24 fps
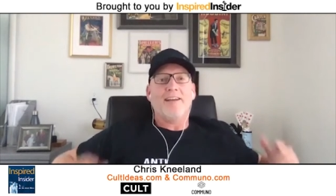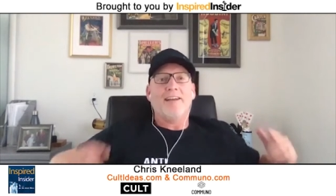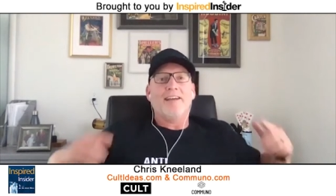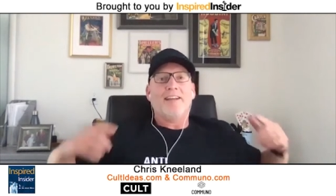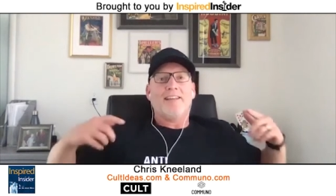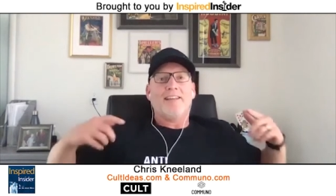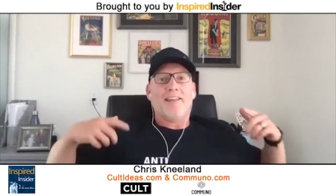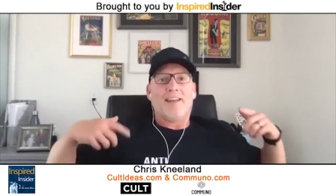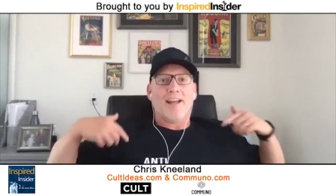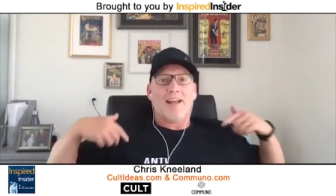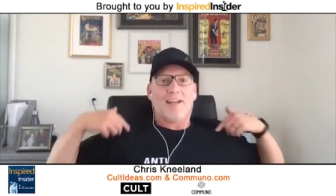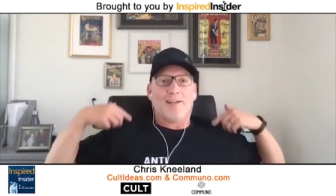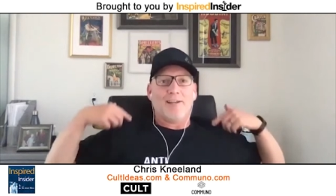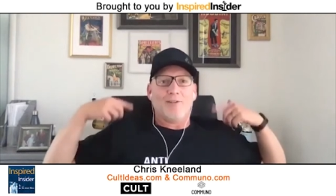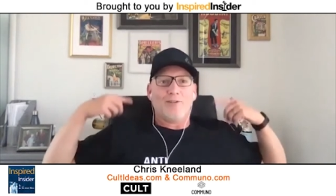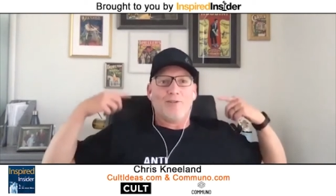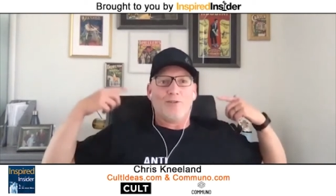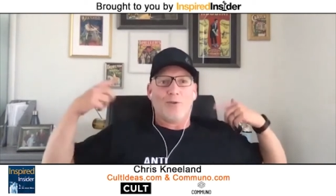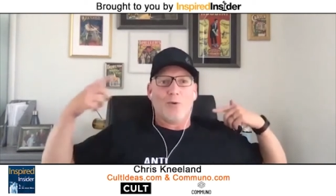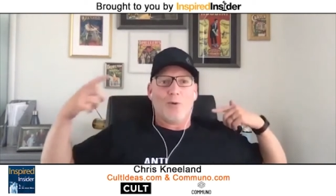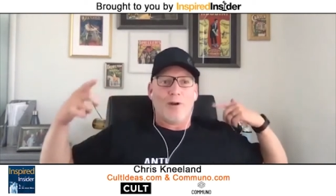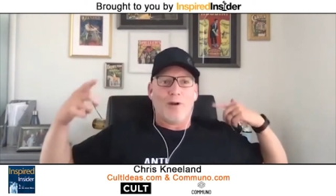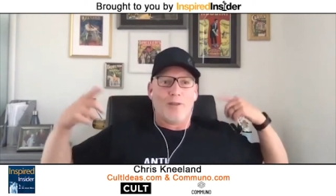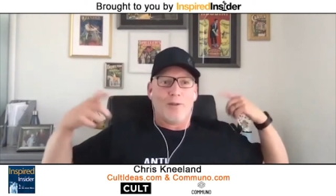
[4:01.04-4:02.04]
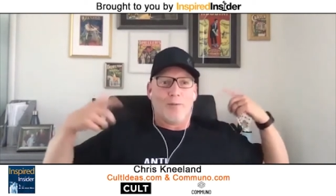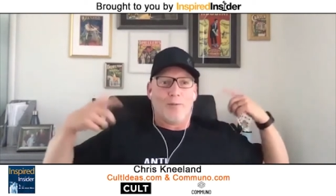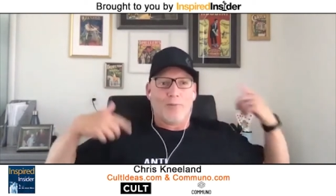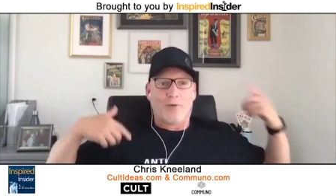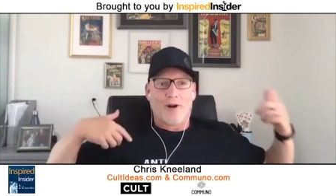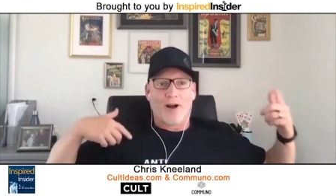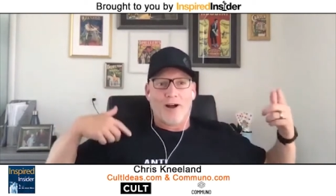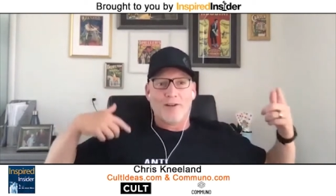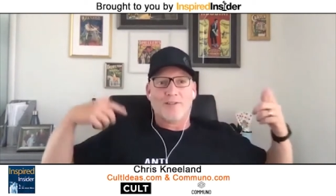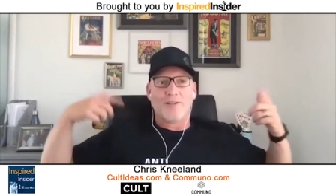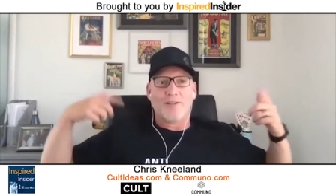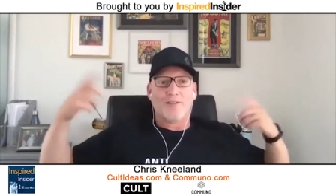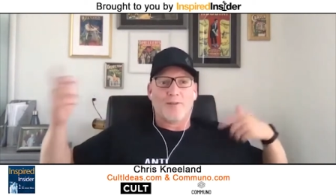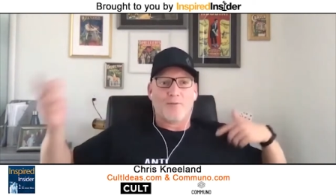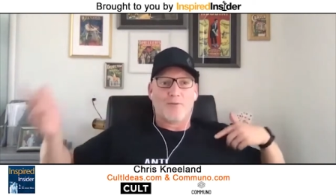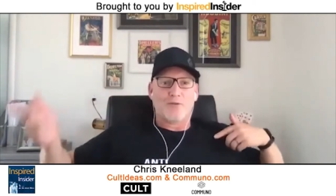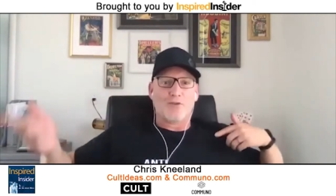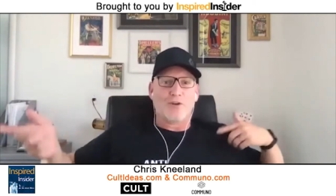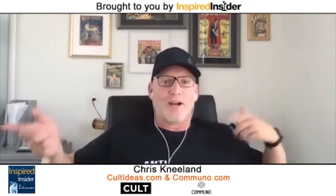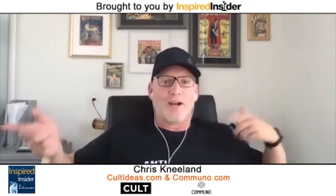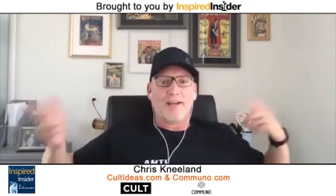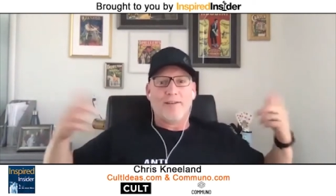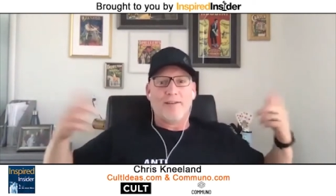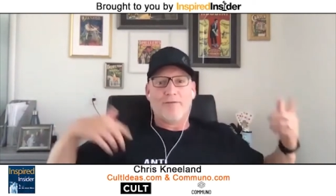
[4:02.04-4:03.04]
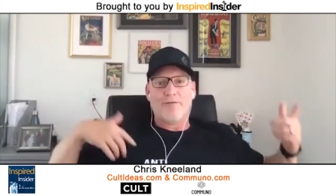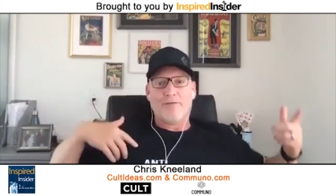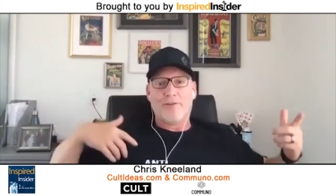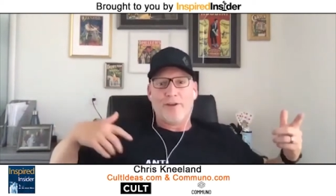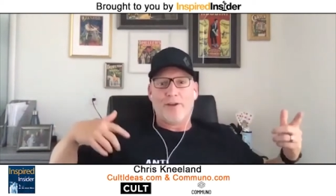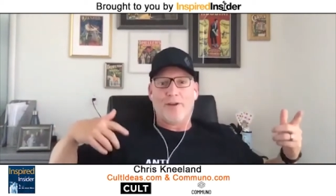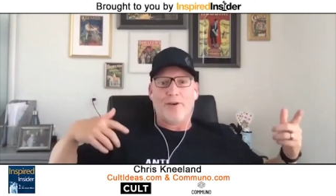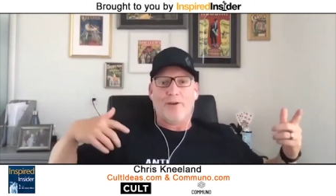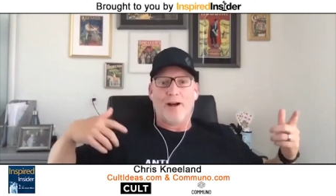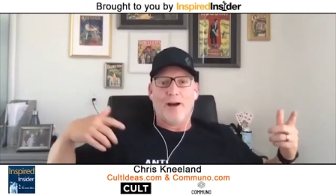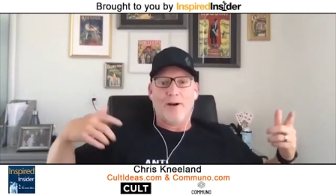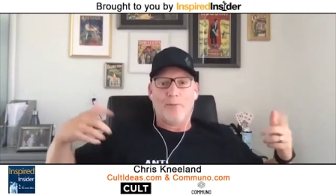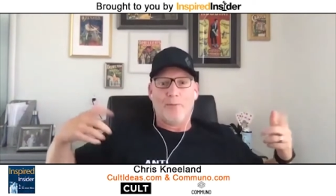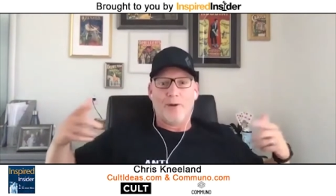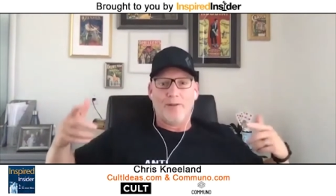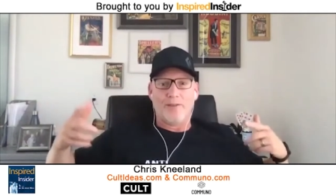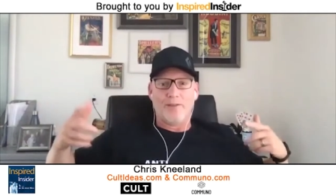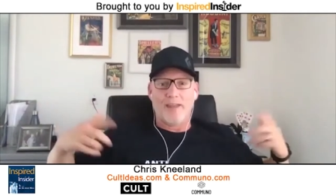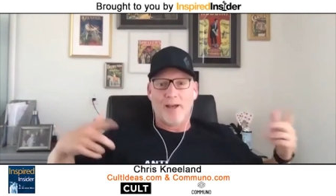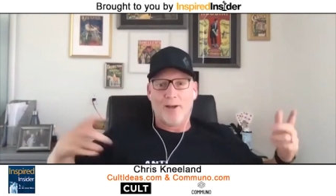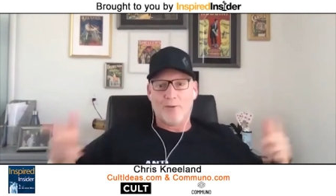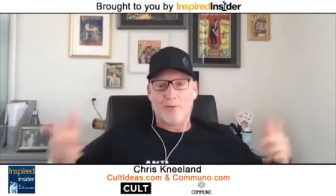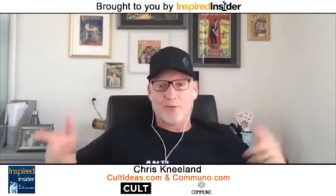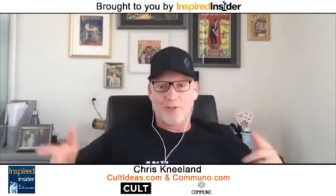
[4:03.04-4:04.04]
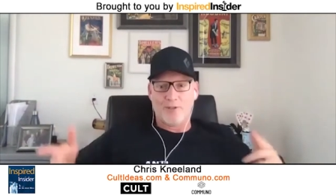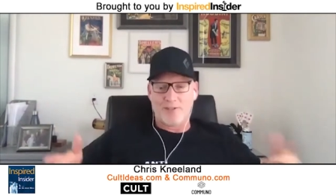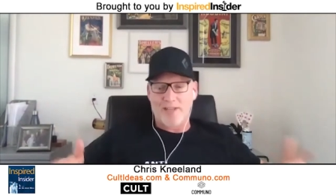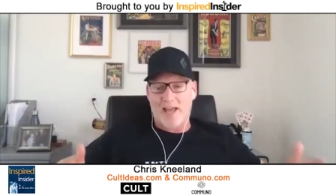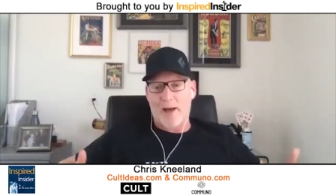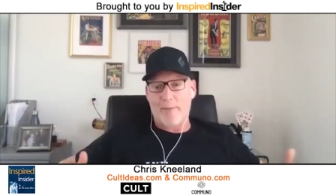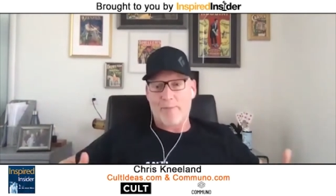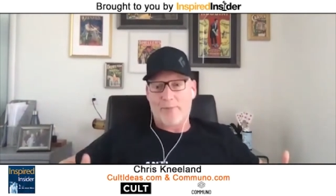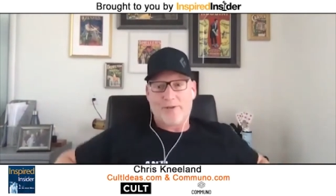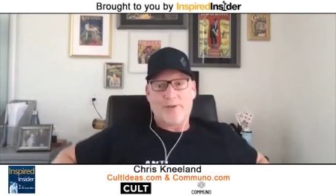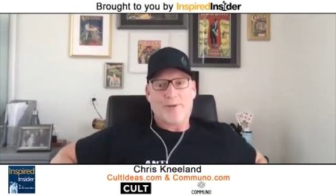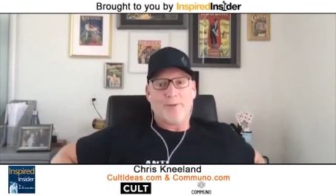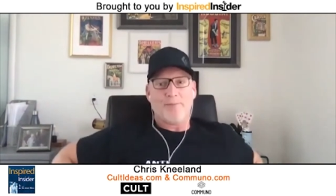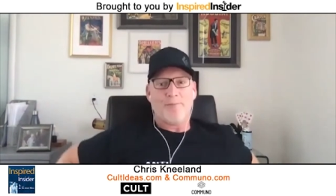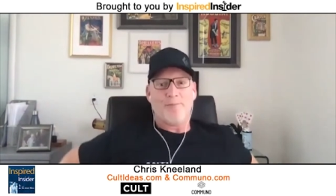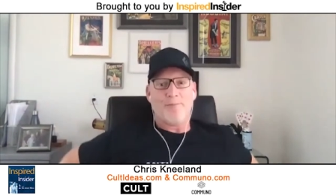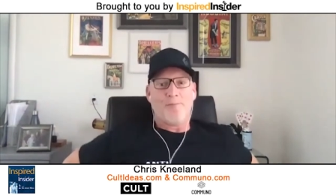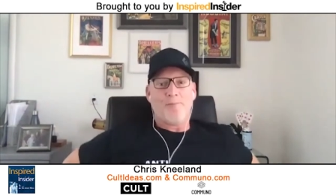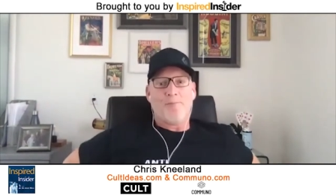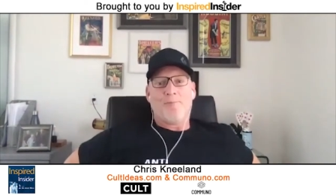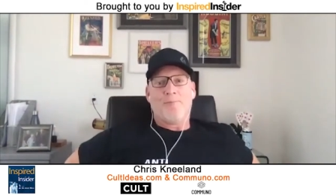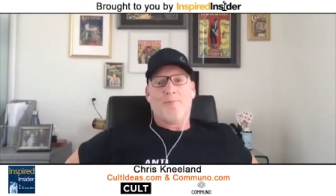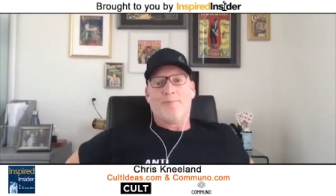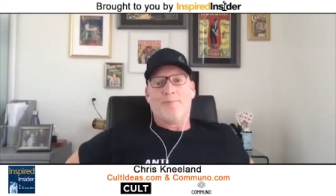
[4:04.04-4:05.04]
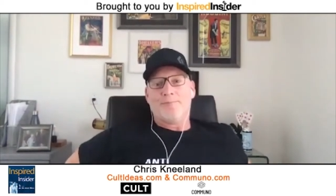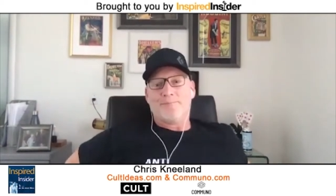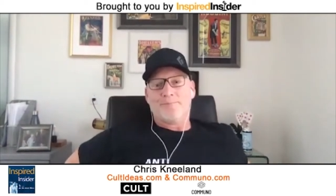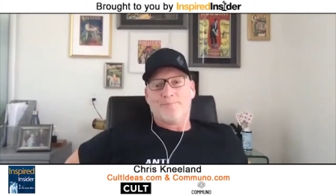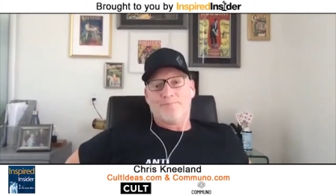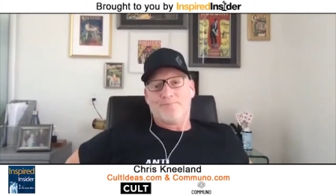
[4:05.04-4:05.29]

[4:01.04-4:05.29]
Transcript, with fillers: that I enjoy the process of trying to figure out what the hell just happened. I'm